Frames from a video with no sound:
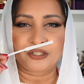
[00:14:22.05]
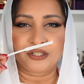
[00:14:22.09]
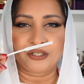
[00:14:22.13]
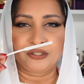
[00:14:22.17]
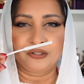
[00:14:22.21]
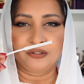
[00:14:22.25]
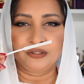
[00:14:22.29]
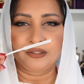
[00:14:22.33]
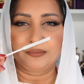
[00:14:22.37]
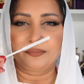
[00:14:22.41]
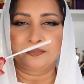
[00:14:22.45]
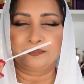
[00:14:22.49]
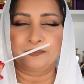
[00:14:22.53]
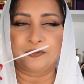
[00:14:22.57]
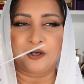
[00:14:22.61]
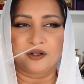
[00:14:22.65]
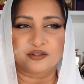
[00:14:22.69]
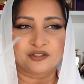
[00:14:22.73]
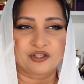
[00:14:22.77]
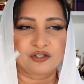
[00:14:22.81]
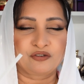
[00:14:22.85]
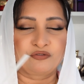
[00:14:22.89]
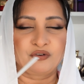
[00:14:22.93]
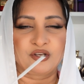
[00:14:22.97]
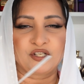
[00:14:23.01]
you know, the
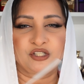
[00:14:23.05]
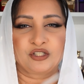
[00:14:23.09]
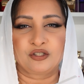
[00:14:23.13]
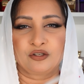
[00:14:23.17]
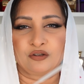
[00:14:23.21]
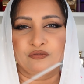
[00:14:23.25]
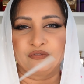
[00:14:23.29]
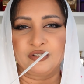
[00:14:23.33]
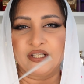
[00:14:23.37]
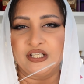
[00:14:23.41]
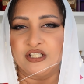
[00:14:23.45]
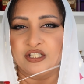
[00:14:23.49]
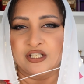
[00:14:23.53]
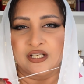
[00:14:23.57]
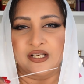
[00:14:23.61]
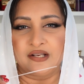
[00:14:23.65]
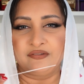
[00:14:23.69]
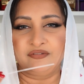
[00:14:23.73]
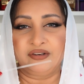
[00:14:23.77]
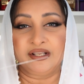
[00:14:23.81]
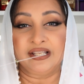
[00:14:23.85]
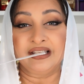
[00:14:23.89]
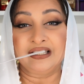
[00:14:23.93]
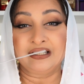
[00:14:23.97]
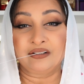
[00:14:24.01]
concentration of each and
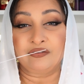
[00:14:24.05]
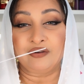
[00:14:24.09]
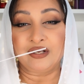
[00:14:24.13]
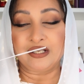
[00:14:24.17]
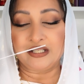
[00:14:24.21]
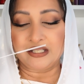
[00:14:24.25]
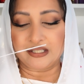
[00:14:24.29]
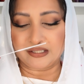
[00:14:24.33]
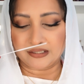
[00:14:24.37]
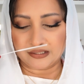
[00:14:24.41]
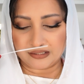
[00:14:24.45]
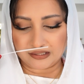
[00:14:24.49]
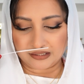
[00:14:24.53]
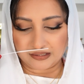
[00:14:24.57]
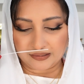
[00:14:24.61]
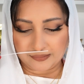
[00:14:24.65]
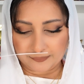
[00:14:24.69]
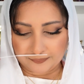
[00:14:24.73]
every ingredient.